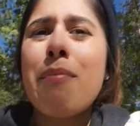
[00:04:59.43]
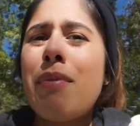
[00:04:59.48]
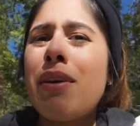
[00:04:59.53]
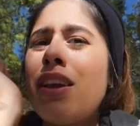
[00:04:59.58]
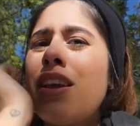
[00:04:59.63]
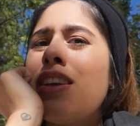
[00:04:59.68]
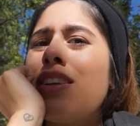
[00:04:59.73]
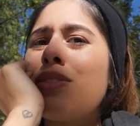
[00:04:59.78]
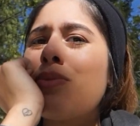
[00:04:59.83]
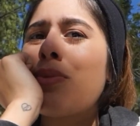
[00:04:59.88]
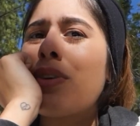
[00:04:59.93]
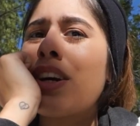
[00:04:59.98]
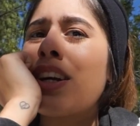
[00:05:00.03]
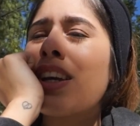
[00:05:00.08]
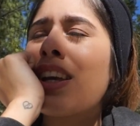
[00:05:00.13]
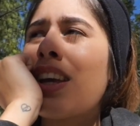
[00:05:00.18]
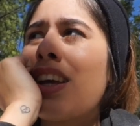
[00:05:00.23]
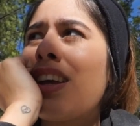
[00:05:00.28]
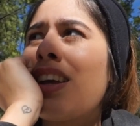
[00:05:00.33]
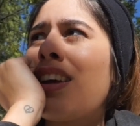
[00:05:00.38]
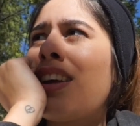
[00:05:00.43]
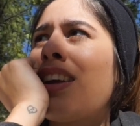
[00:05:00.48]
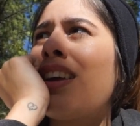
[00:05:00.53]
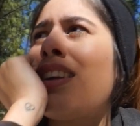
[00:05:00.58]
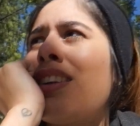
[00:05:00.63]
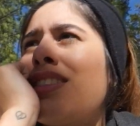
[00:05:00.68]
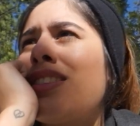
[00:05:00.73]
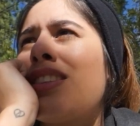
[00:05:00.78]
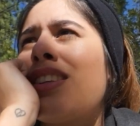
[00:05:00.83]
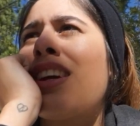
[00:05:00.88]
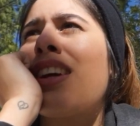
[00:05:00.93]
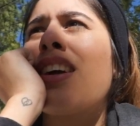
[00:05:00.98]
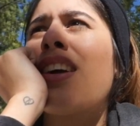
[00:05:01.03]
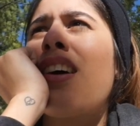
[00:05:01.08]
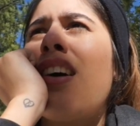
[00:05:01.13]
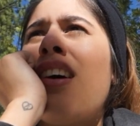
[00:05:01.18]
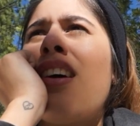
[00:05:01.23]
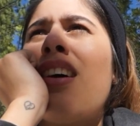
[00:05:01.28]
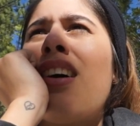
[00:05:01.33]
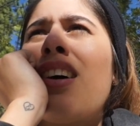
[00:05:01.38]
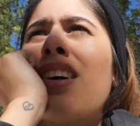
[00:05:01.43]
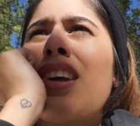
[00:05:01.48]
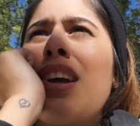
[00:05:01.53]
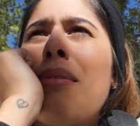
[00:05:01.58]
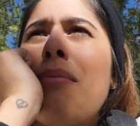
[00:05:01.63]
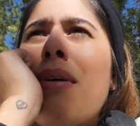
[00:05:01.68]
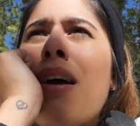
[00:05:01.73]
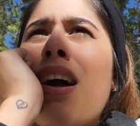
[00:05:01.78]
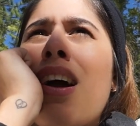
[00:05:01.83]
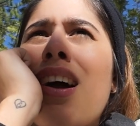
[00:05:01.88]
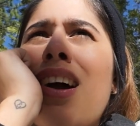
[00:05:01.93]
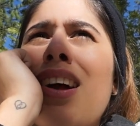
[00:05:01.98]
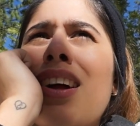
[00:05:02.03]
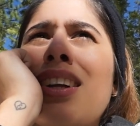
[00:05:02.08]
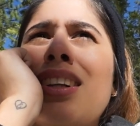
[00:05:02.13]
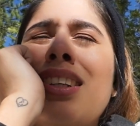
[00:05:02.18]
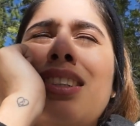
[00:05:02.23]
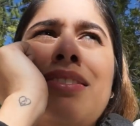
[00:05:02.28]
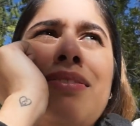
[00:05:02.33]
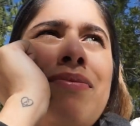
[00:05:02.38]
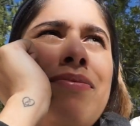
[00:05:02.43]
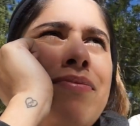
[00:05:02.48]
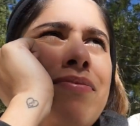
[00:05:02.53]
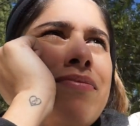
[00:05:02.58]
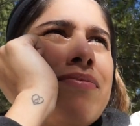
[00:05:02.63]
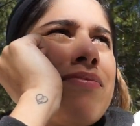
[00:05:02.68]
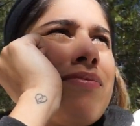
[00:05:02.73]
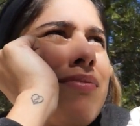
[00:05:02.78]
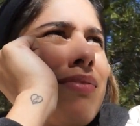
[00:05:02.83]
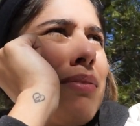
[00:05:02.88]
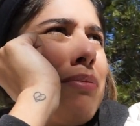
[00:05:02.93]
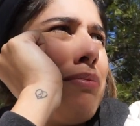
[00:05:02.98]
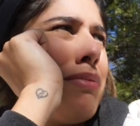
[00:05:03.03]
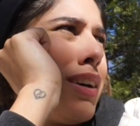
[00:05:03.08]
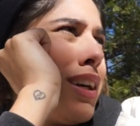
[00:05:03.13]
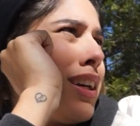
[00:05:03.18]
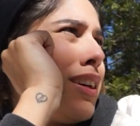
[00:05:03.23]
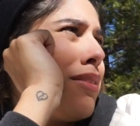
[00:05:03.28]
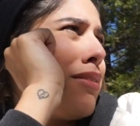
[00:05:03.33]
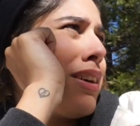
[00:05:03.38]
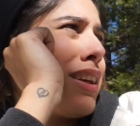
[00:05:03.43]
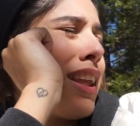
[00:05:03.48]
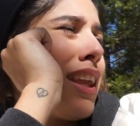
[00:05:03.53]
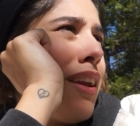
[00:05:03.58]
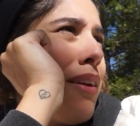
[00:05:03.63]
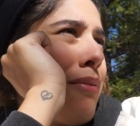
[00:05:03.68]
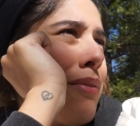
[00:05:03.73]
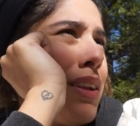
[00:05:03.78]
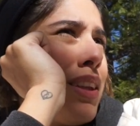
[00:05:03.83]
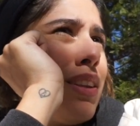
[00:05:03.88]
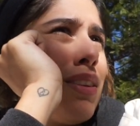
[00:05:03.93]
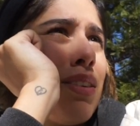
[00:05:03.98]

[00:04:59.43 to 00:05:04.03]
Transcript: but he's working and it's like oh come on but what can we